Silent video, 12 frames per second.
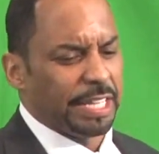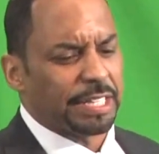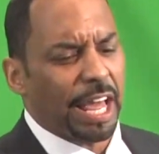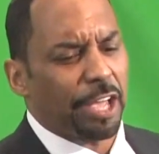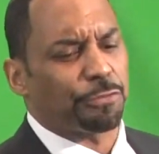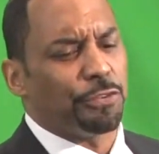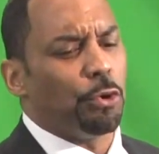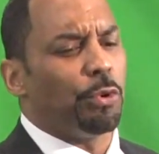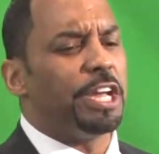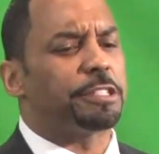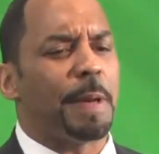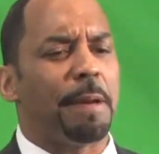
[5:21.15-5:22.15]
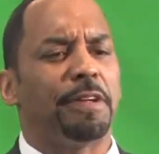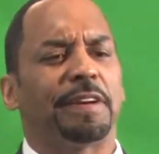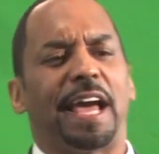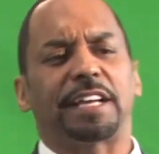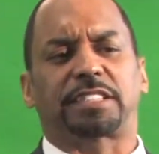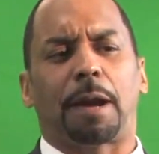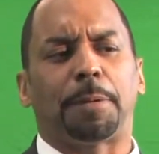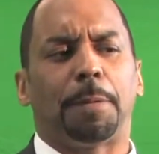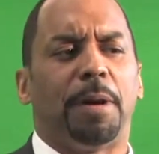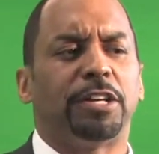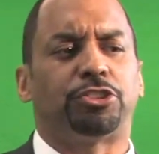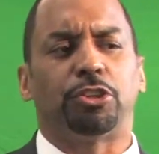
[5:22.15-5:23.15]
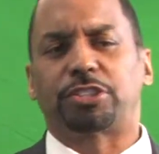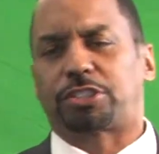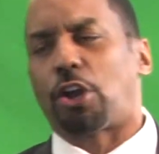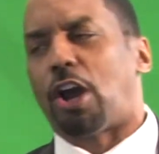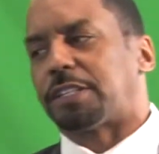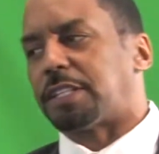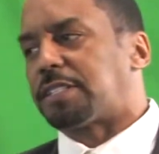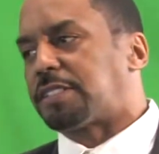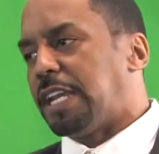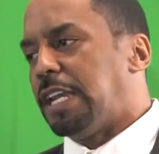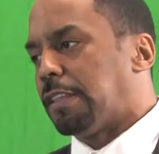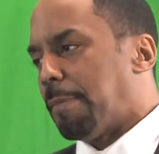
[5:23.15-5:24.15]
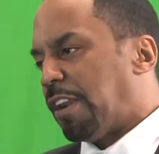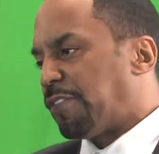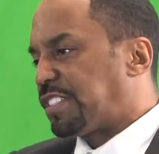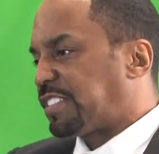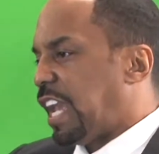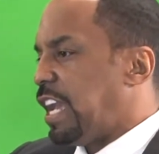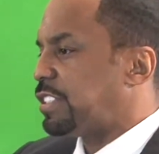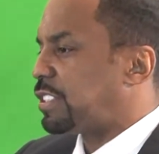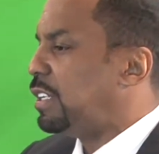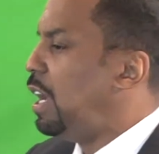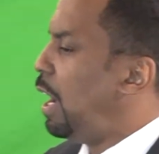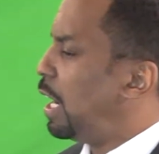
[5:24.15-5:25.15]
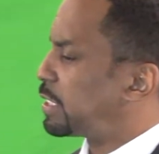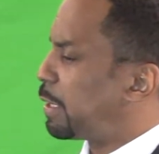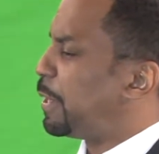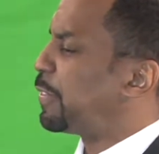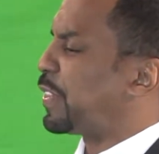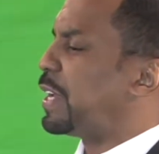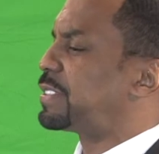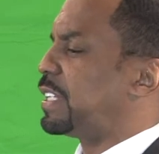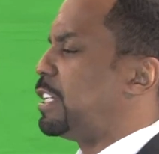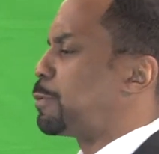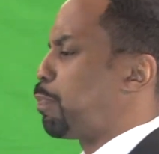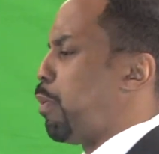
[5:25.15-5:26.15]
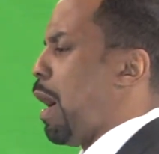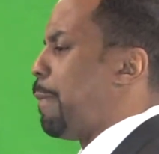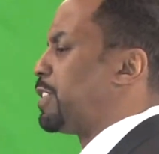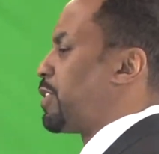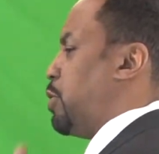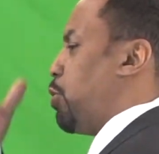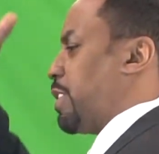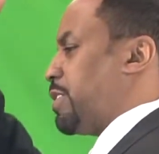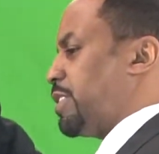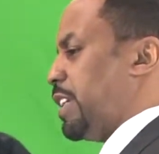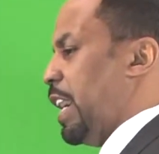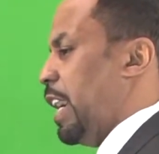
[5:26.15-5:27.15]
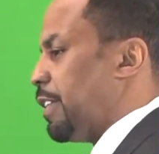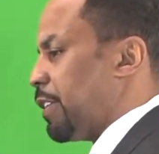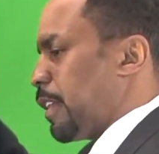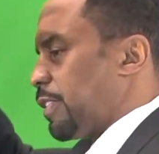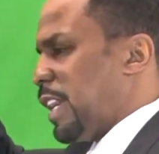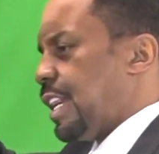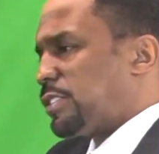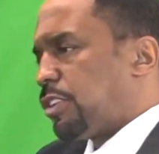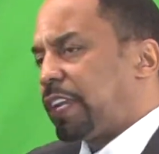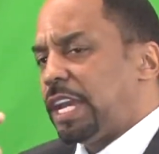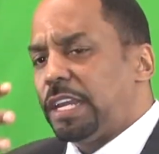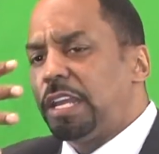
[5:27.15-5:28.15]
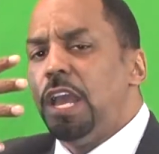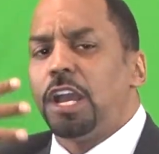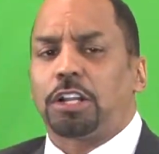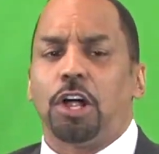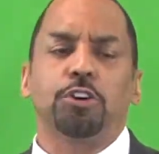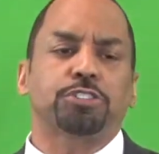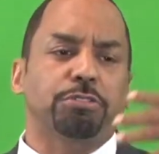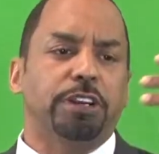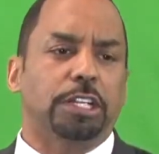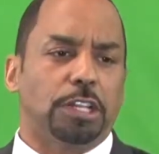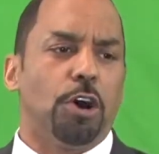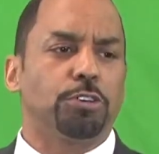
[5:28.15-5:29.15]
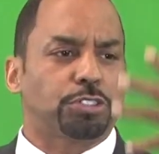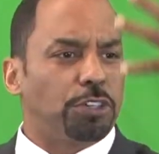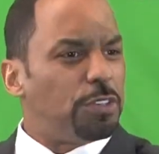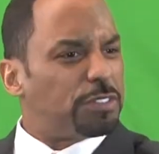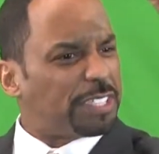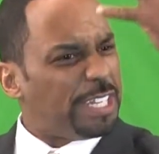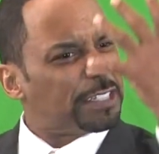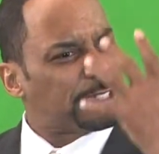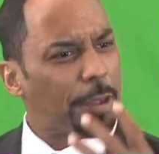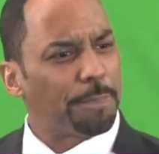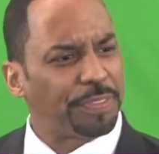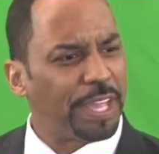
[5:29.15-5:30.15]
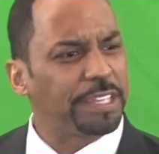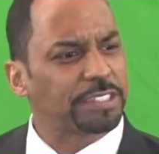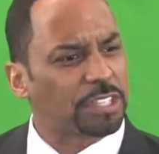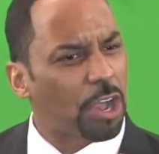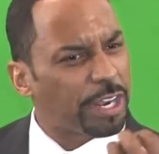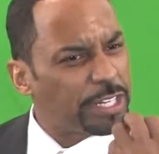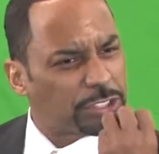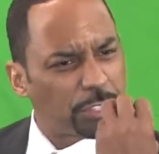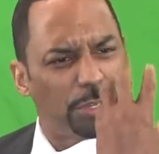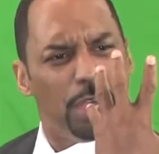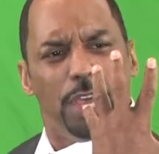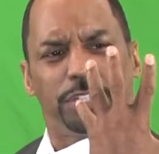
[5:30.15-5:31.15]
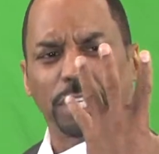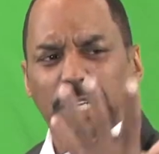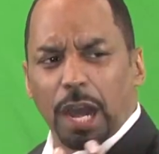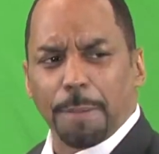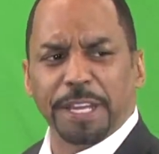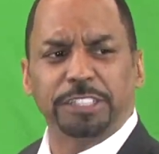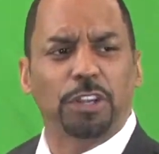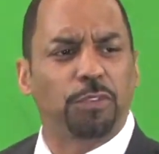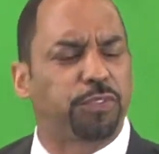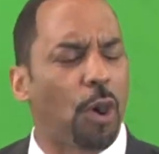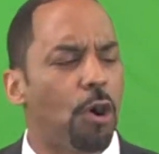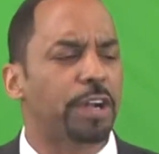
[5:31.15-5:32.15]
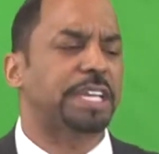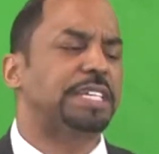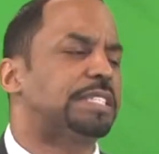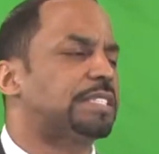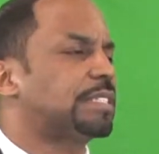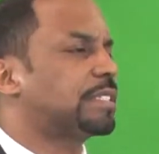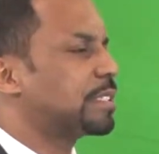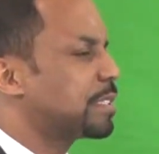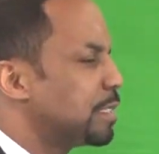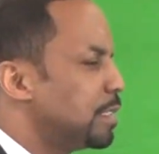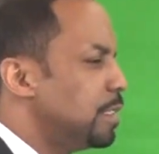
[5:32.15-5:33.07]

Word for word: in the last few weeks, maybe in the last couple of months, you can start to see the manifestation of some of the things that he's promised, and you can see that the things are getting closer and closer, and you've seen some things starting to, to come into focus.